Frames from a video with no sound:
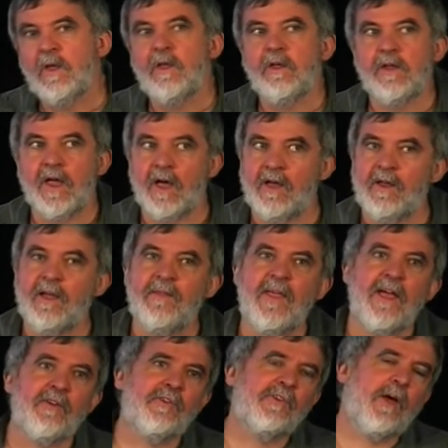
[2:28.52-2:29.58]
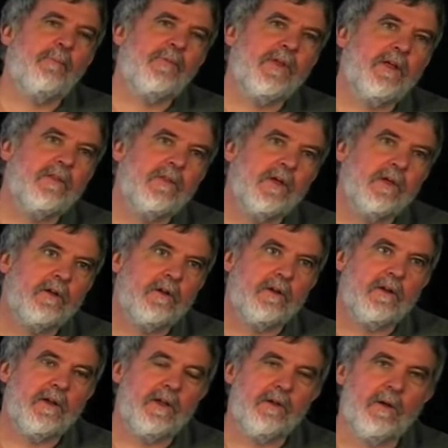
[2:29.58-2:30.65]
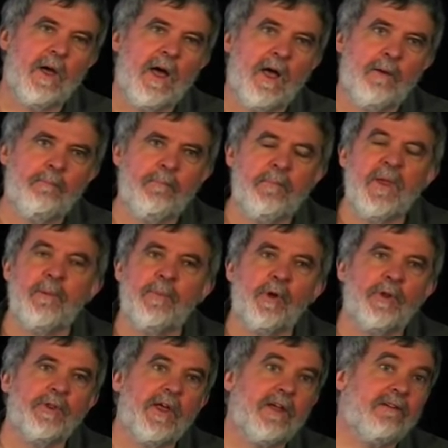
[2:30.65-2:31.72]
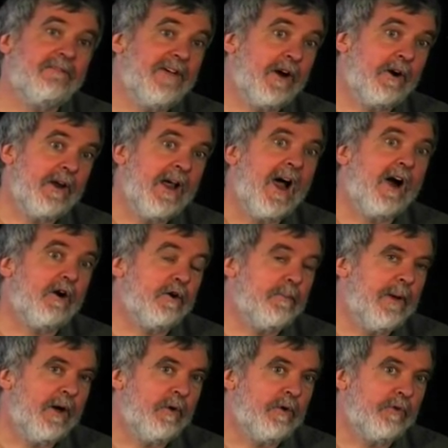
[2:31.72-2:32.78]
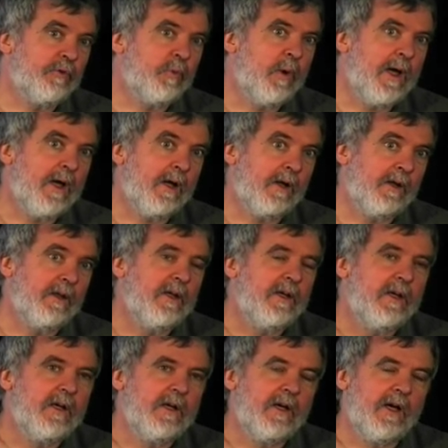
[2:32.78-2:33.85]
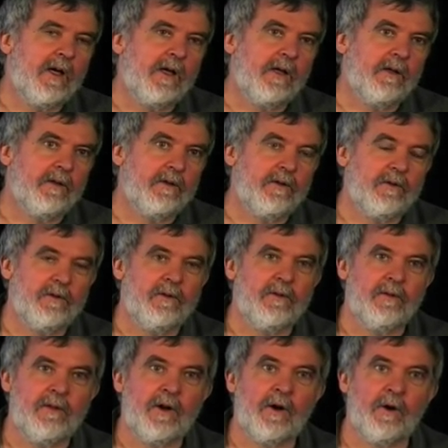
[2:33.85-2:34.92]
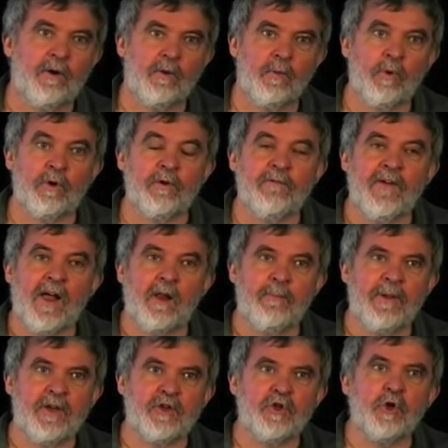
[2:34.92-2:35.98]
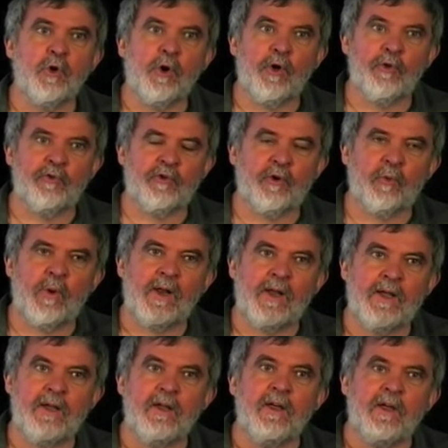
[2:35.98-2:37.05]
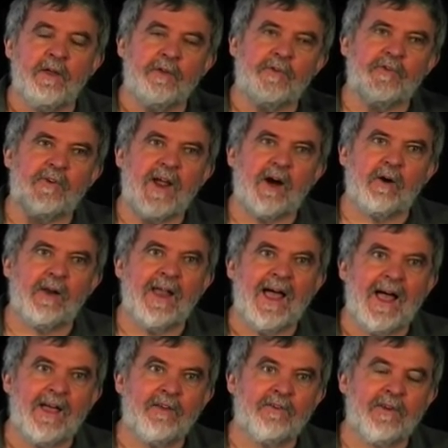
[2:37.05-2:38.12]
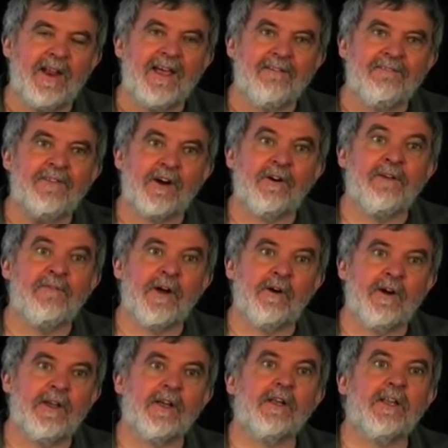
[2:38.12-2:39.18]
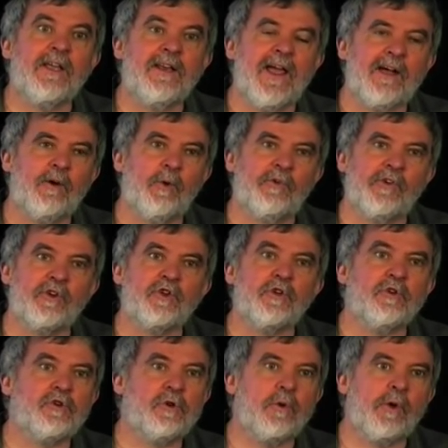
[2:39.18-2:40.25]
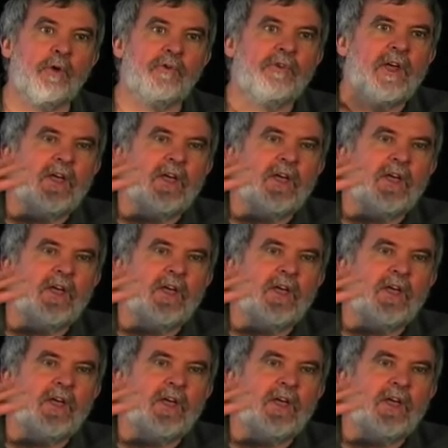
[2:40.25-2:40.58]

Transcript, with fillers: Yeah, and that's something that people think very hard about as well. We're developing tools to really sterilize and have very, very clean acquisition tools,